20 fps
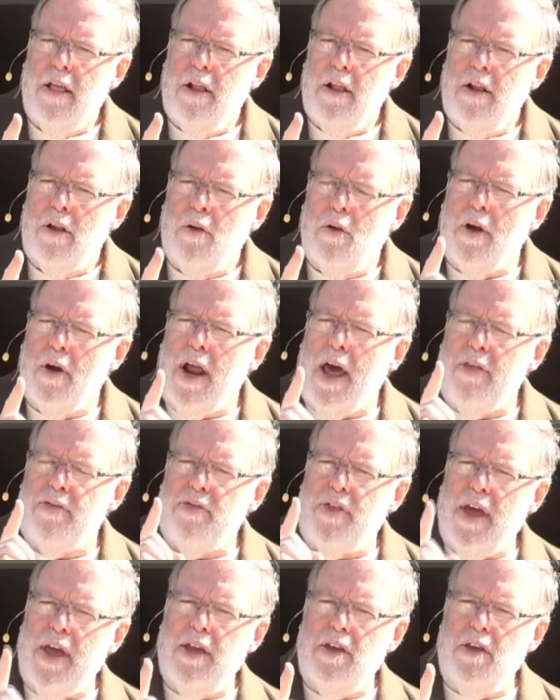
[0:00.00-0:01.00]
Lord, I
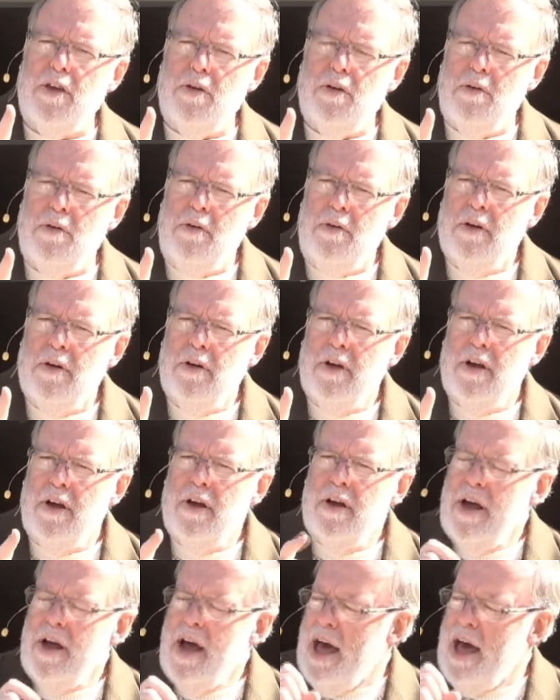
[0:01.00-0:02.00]
thank you.
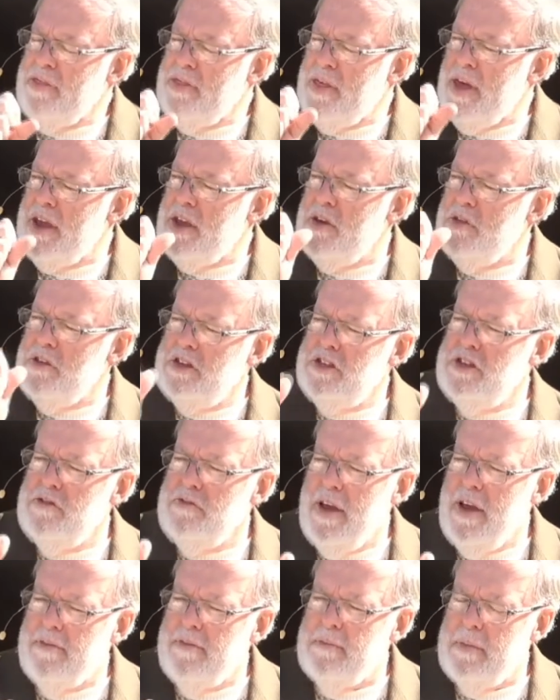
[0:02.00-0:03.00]
I thank you that you've
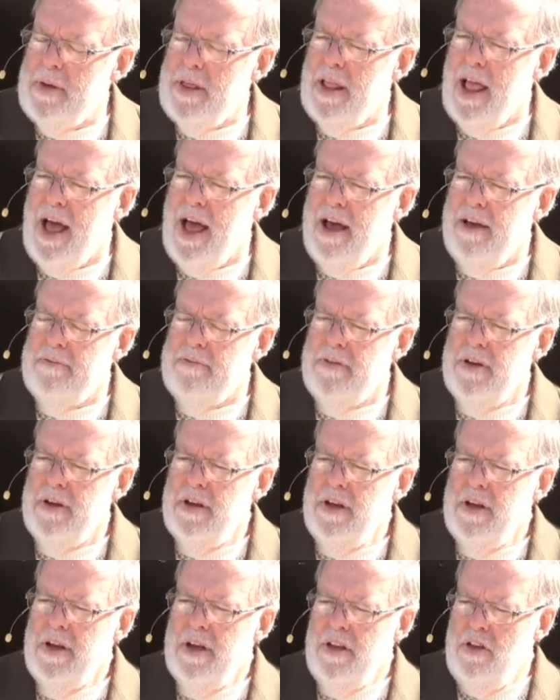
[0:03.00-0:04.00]
given me life.
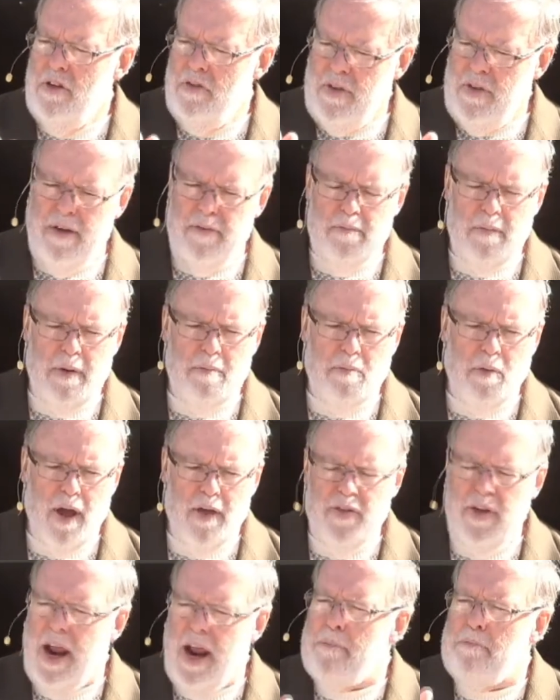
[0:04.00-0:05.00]
You've given me
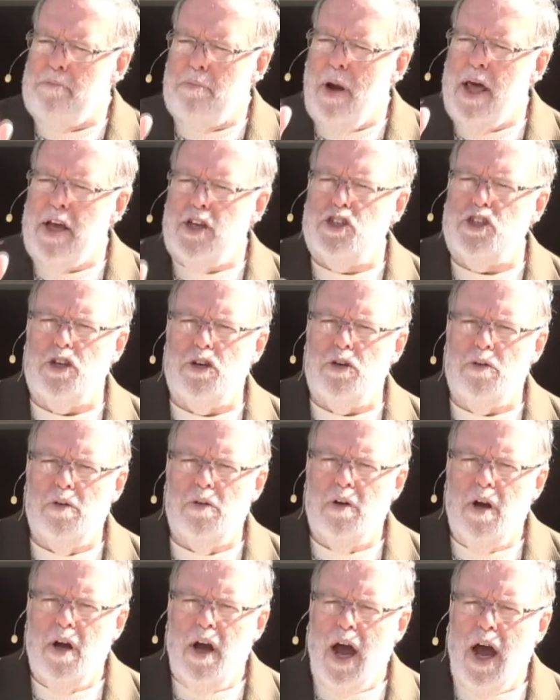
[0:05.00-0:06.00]
breath, and I bless you.
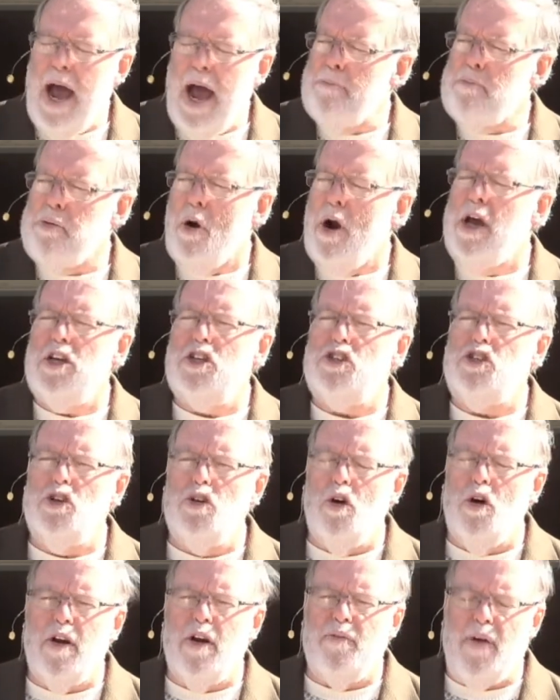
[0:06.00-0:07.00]
I praise you,
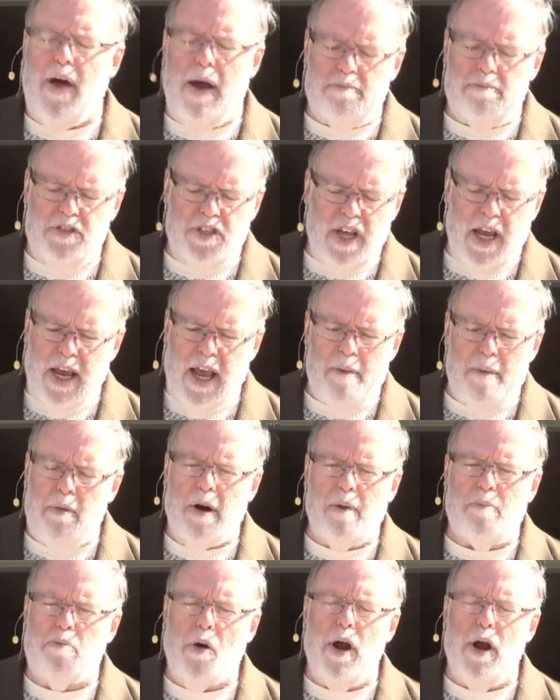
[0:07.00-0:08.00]
Lord. If I'm sick, I'm going to
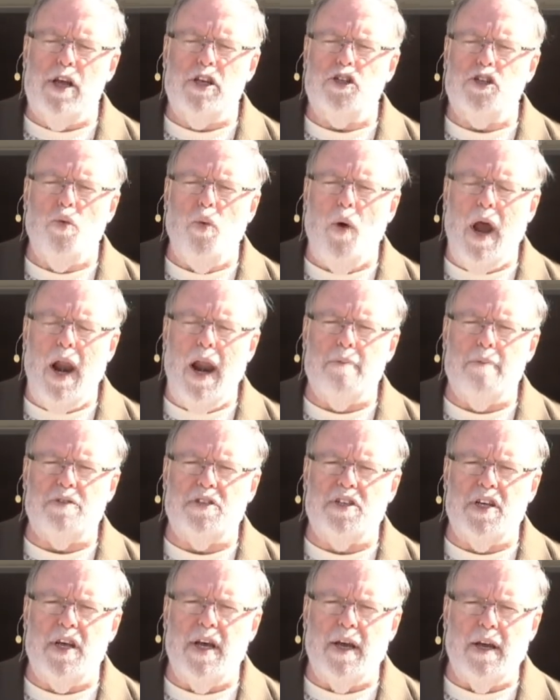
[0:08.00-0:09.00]
praise you while I'm
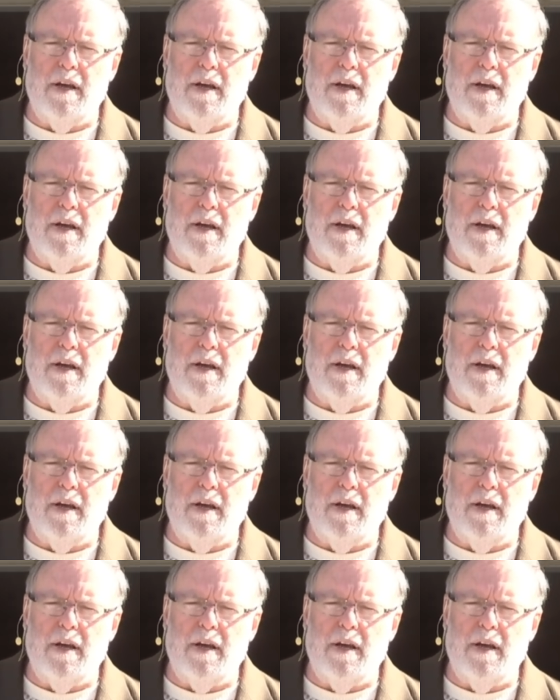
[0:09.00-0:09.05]
sick.